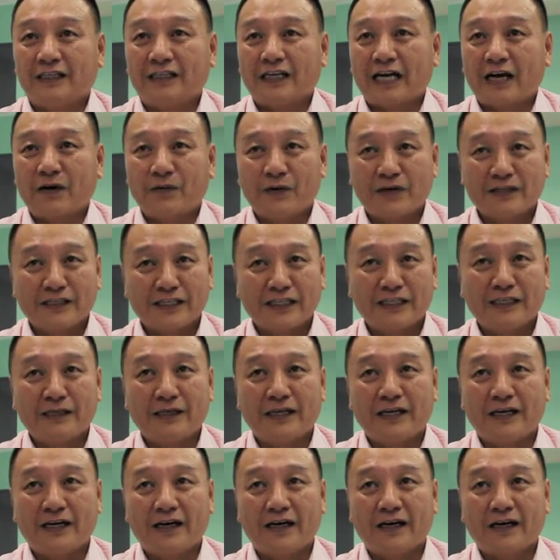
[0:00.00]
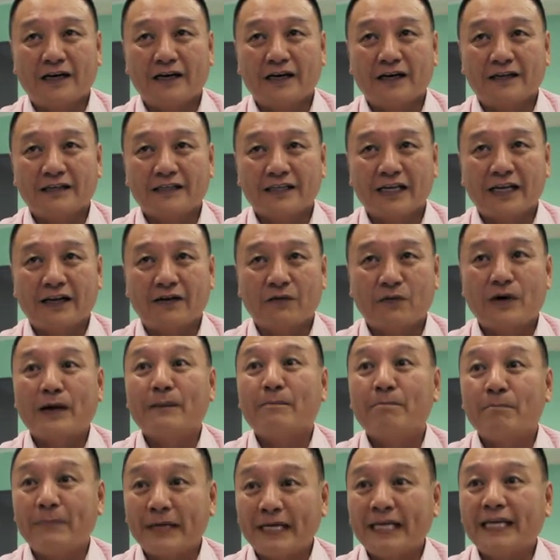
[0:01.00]
I was in set
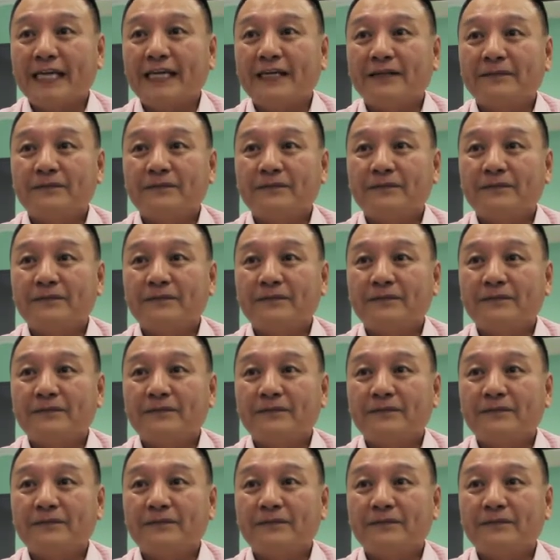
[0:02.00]
1B.